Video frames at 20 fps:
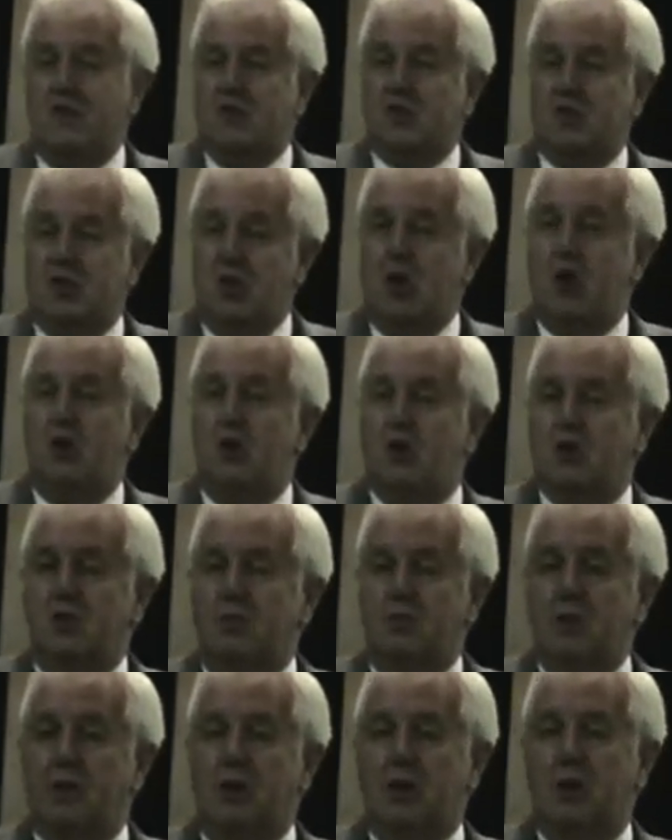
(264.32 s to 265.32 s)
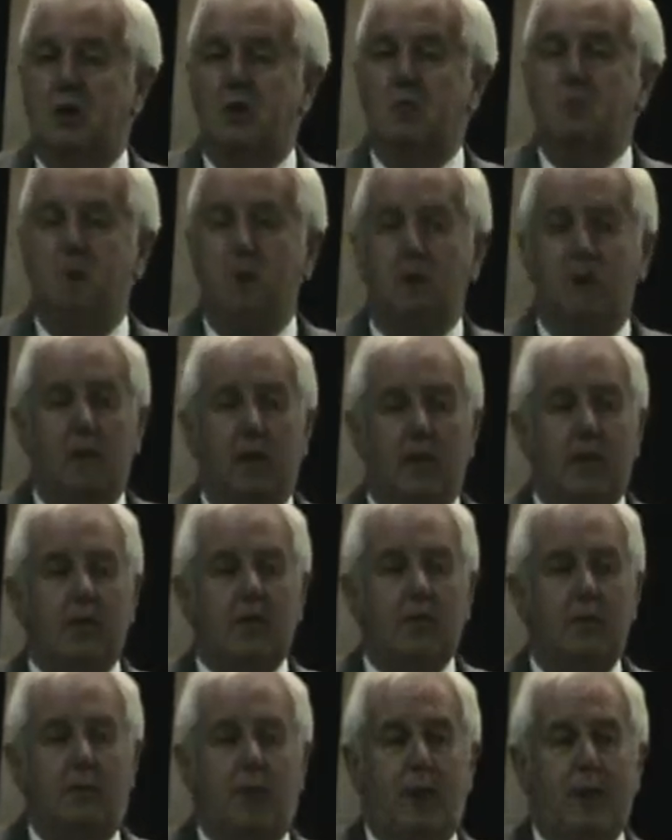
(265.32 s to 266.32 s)
to start to become
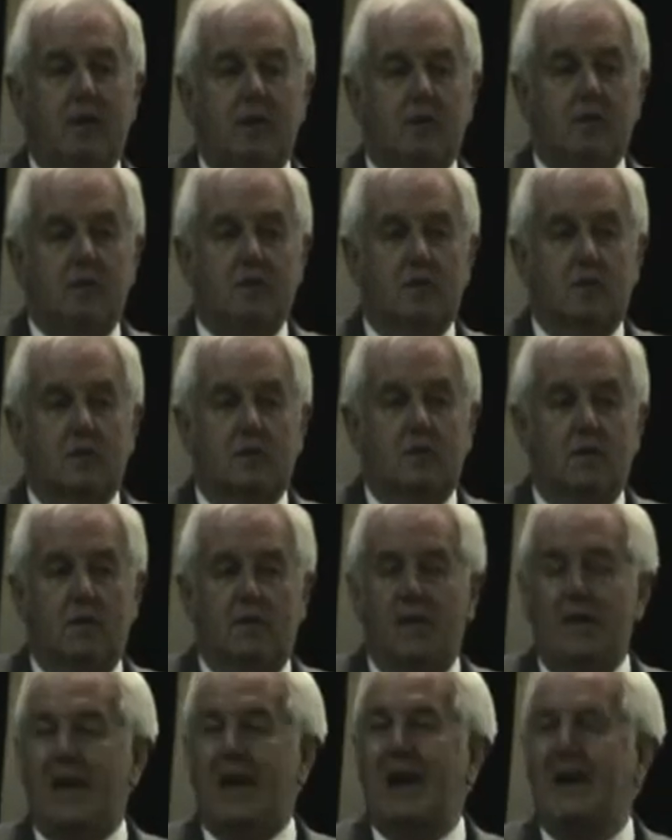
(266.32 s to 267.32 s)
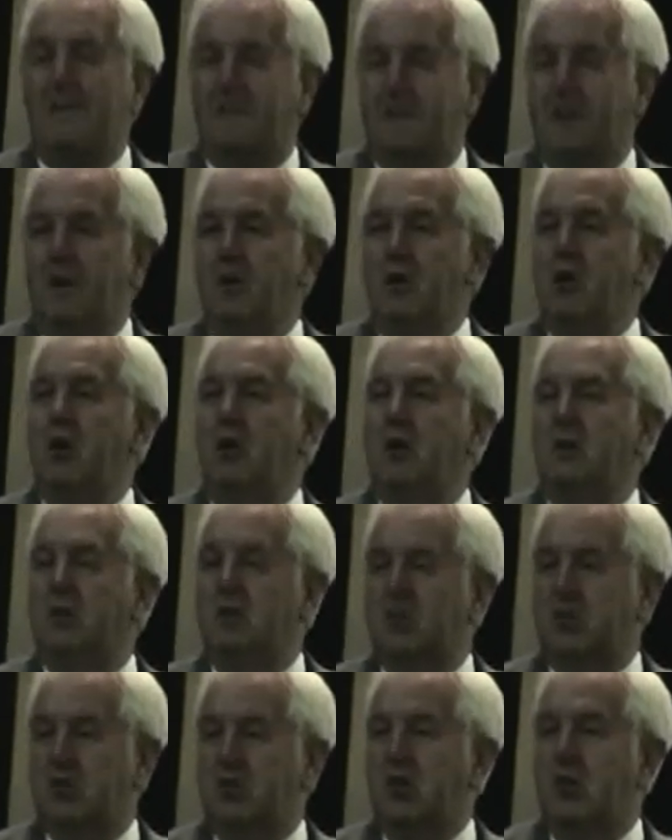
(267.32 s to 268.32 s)
independent. They have to learn to
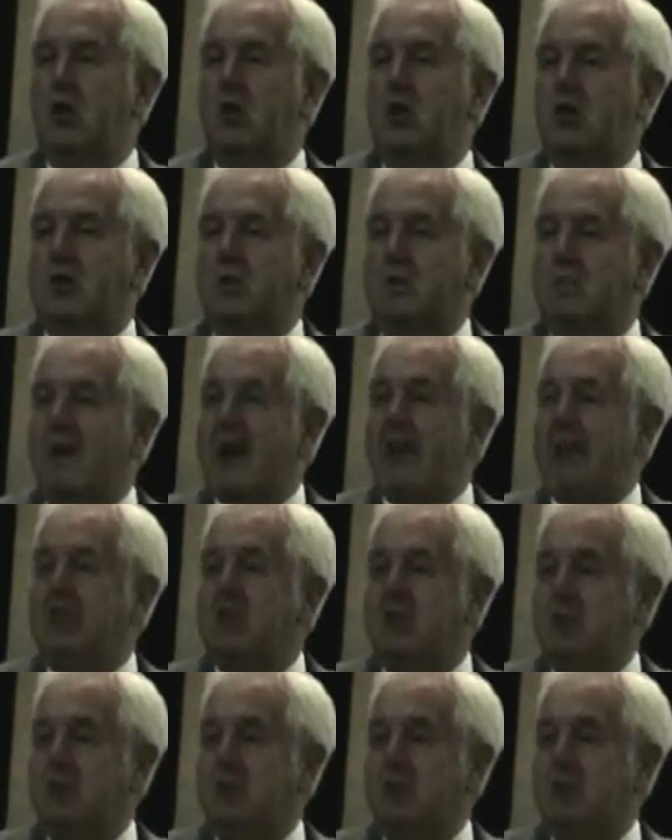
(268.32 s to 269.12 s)
start to manage